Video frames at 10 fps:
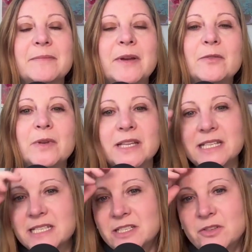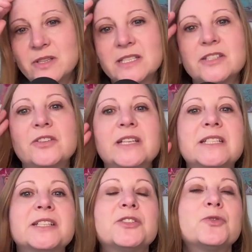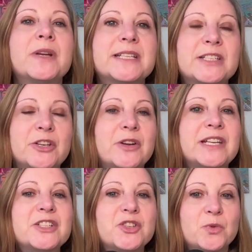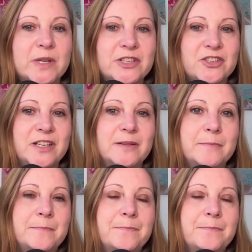but really to do this, you need to trust your intuition